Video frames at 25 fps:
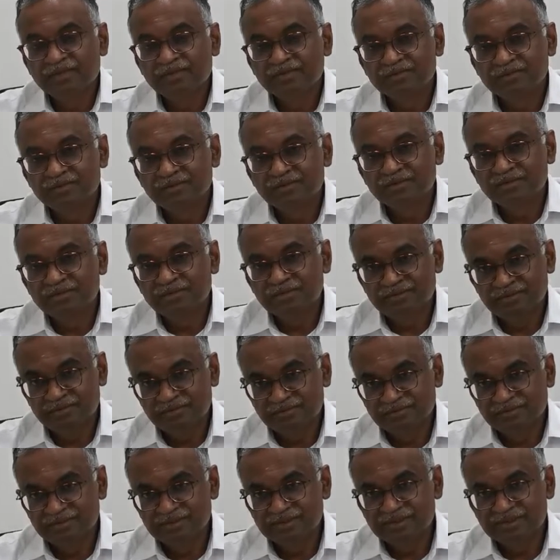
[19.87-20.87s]
So
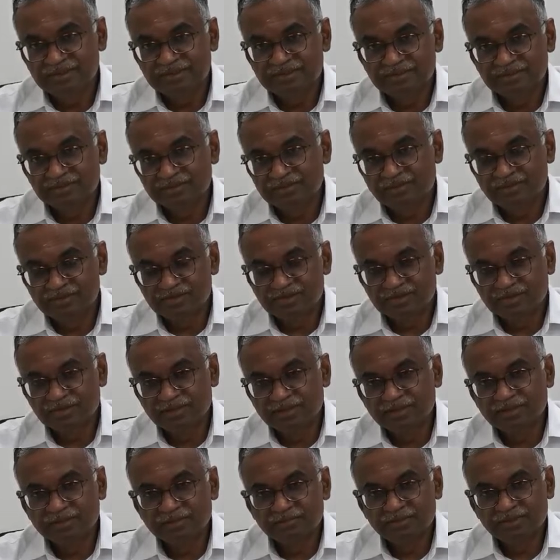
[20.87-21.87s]
this is
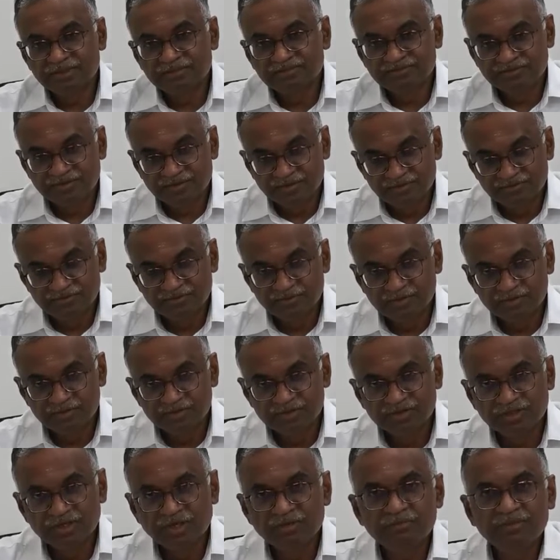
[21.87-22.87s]
causing a little bit of
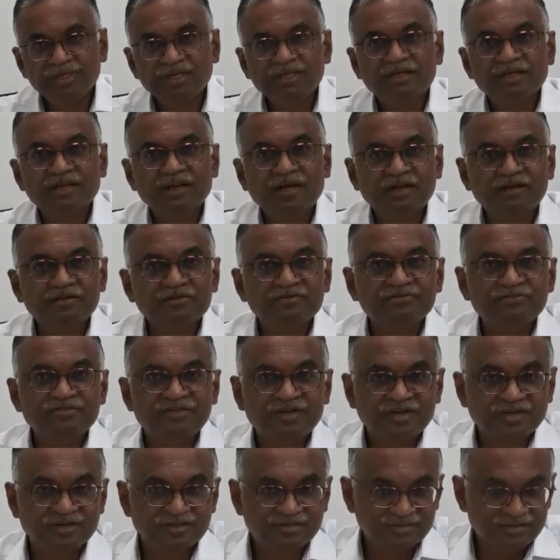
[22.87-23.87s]
confusion. Let me
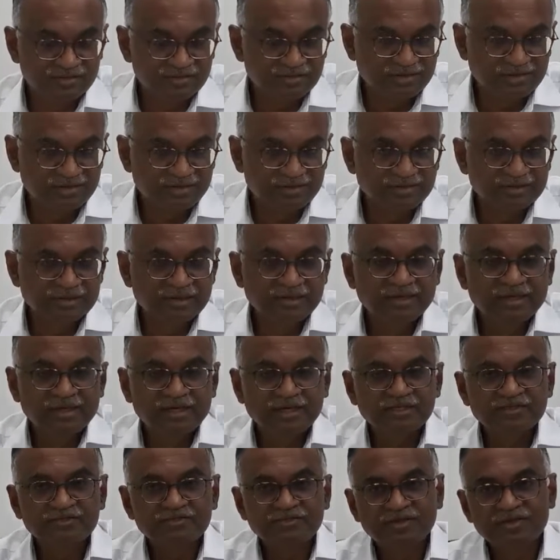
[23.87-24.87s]
clarify the thought.
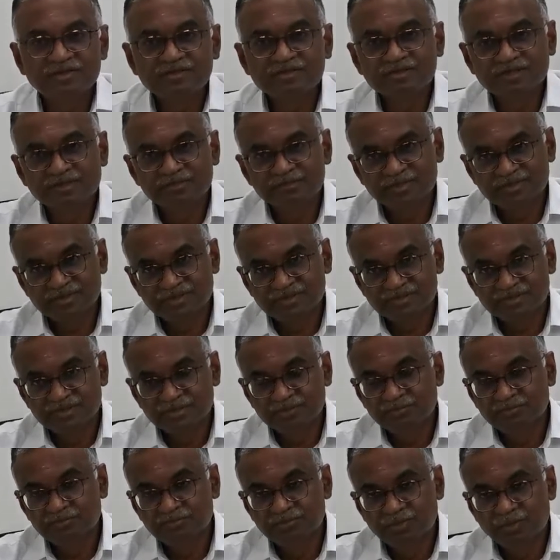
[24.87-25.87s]
As far as I'm
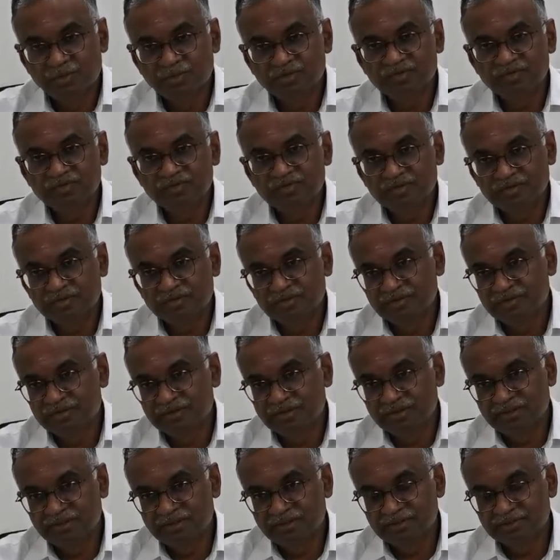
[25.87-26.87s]
concerned, both
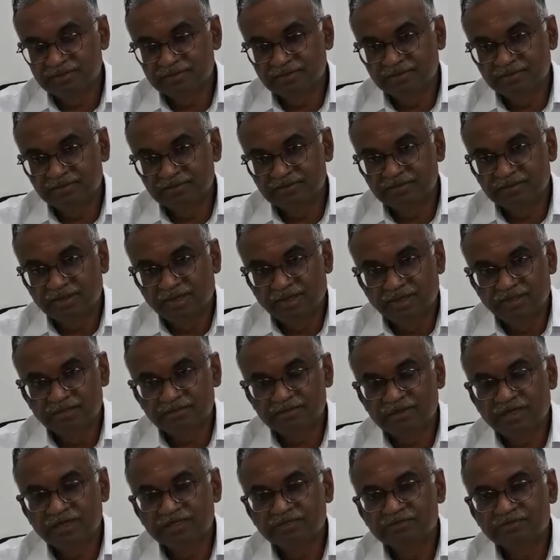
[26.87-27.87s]
the
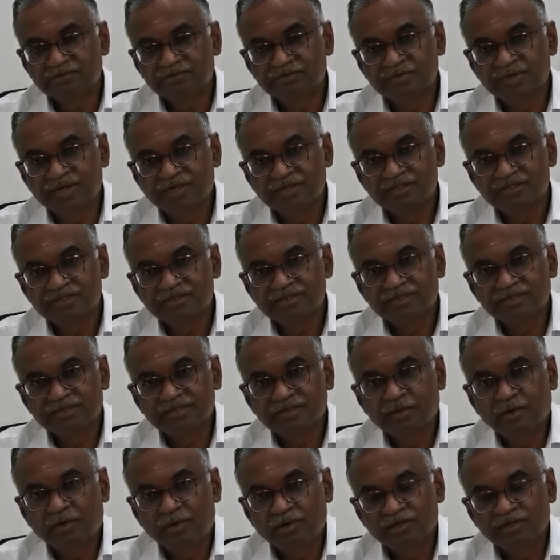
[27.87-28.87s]
transfer
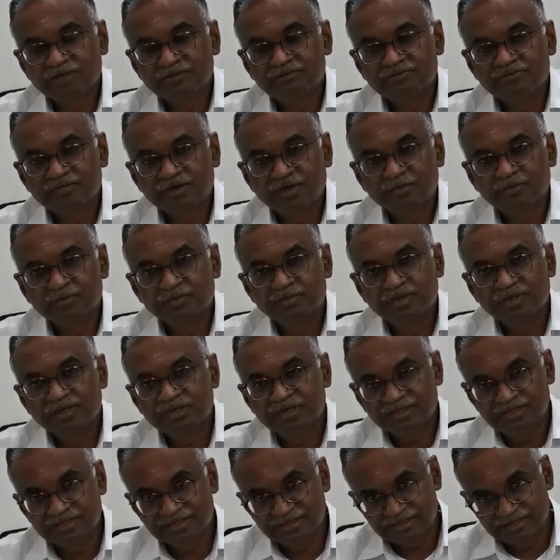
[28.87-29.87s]
pricing audit
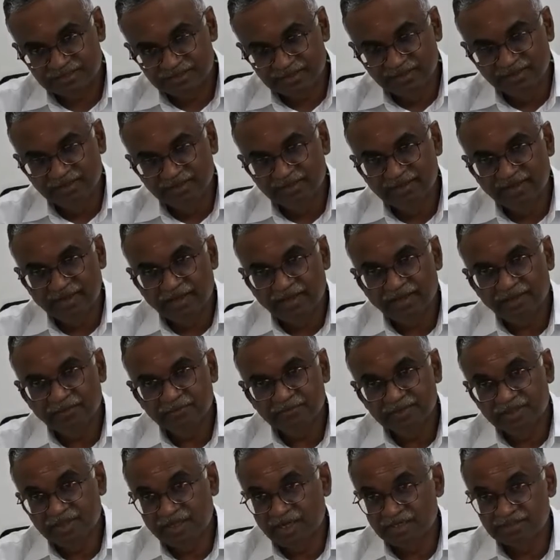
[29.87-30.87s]
framework, it's still there.
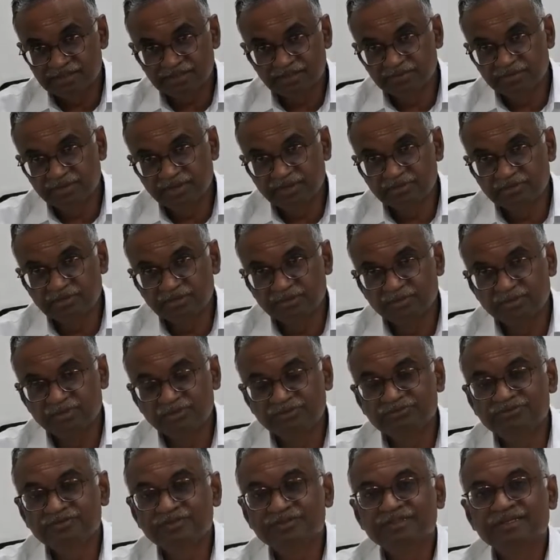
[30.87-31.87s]
It hasn't been
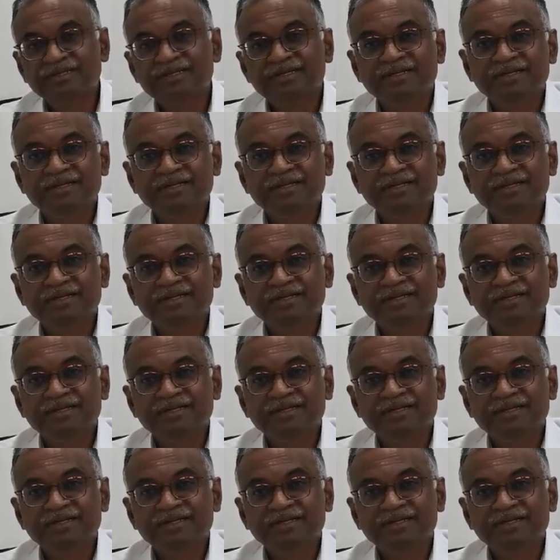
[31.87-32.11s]
removed.